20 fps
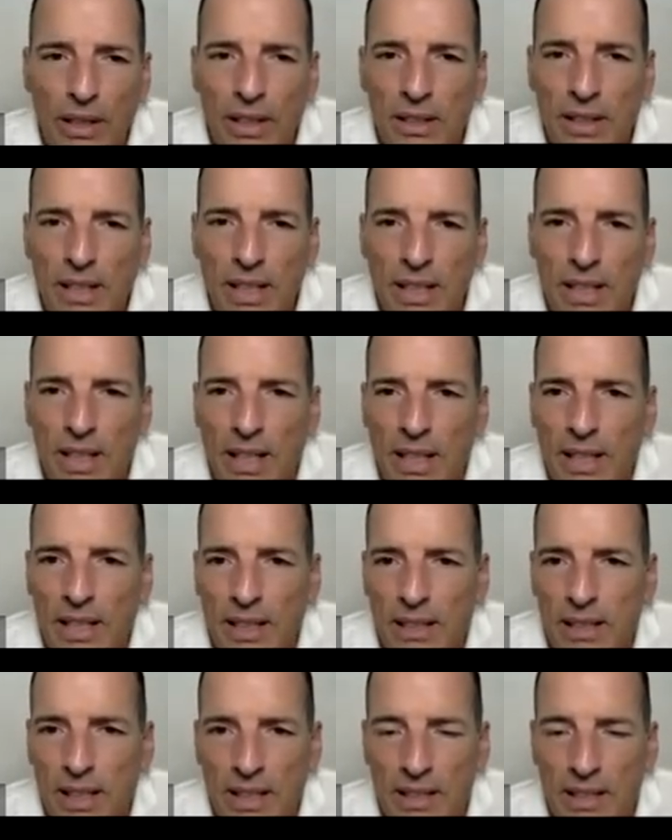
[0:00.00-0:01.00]
And then
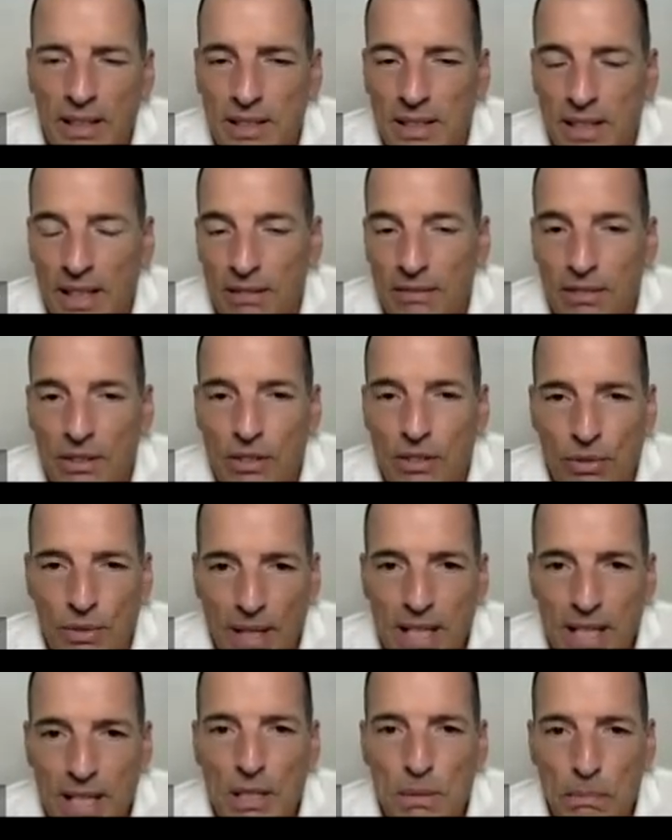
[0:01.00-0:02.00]
I discovered
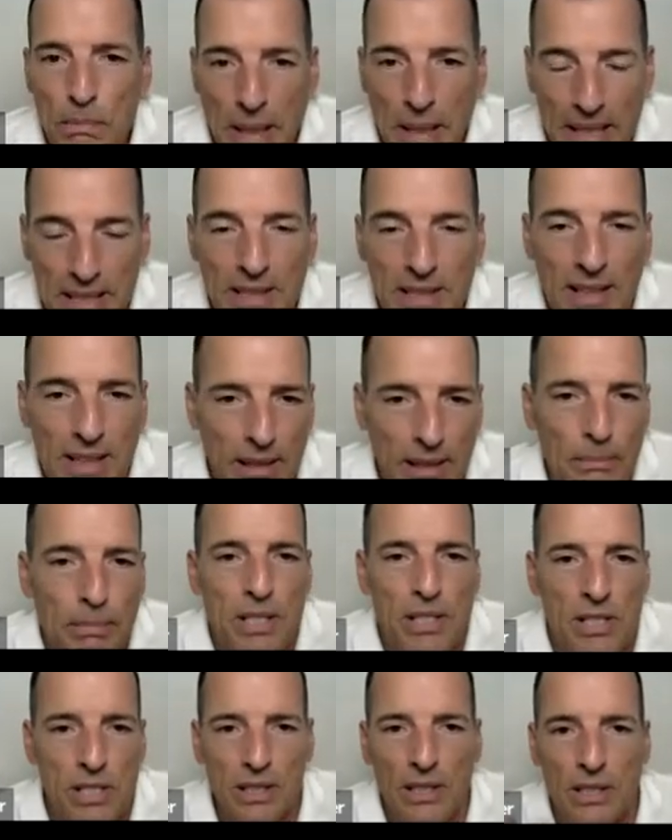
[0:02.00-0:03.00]
trends basically
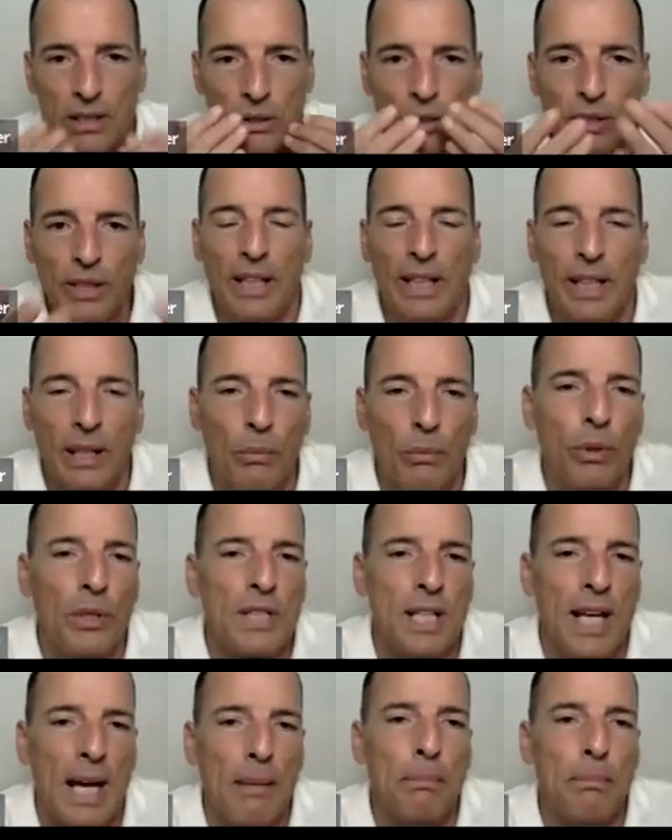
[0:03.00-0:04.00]
by just looking at
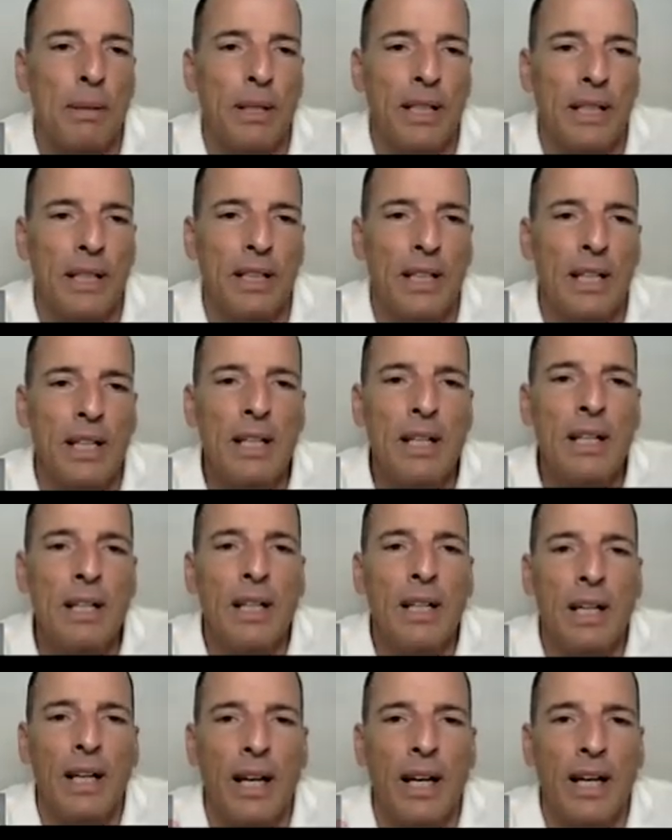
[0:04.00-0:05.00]
what's happening.
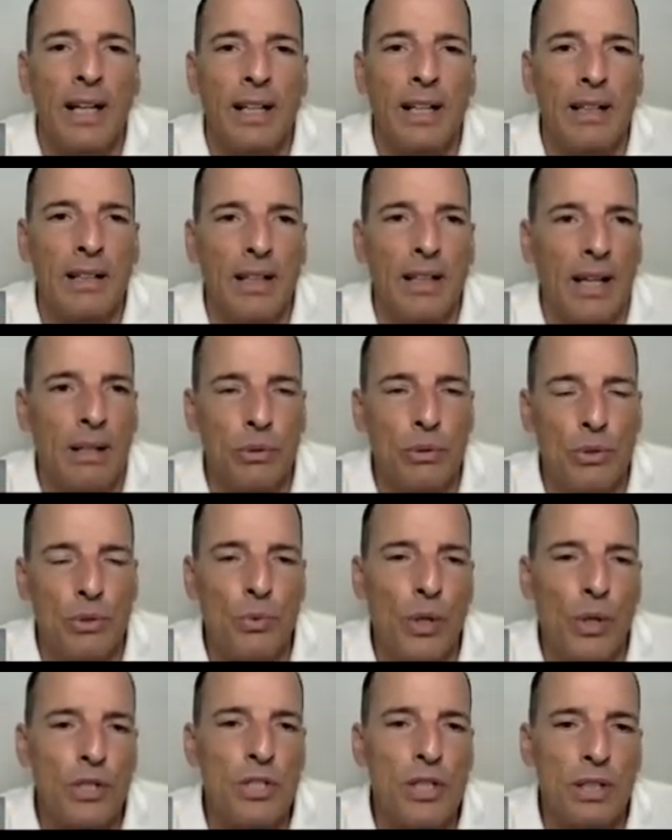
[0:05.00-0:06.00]
And I was
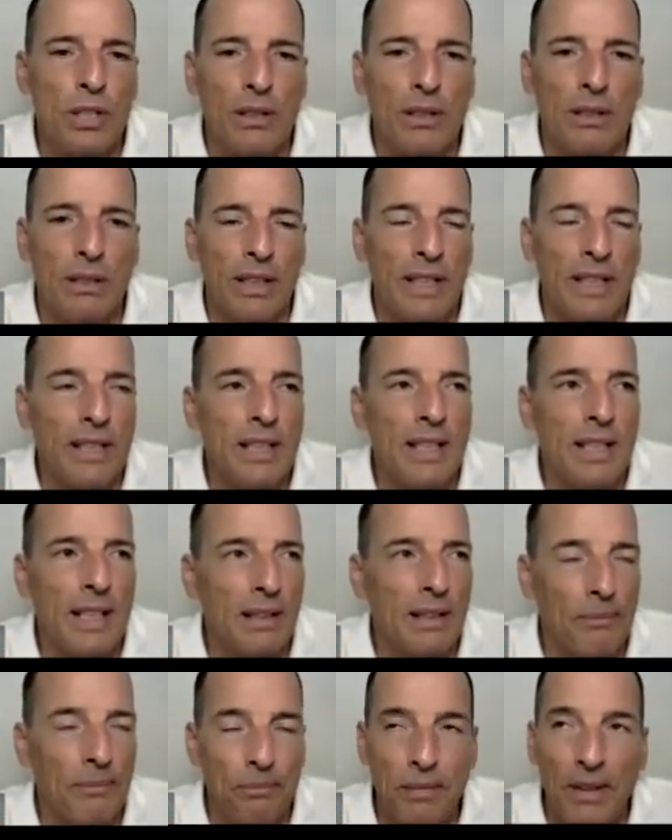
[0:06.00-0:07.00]
watching in
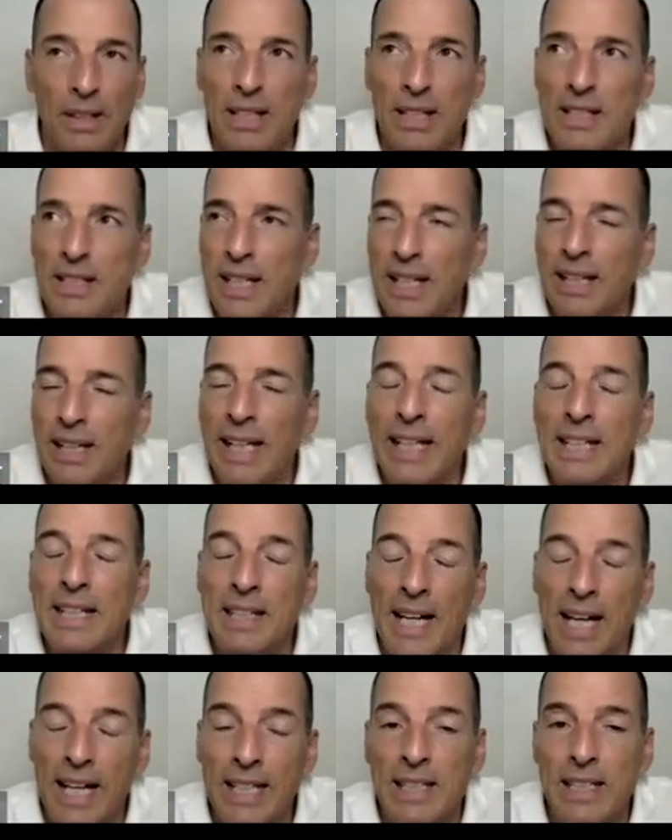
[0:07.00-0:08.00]
the, let's say, late
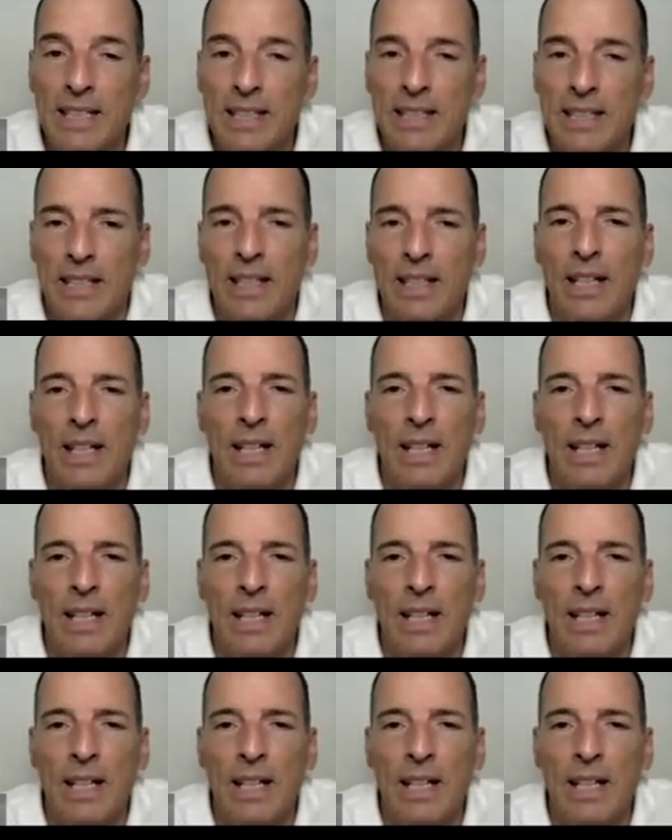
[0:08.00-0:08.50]
90s.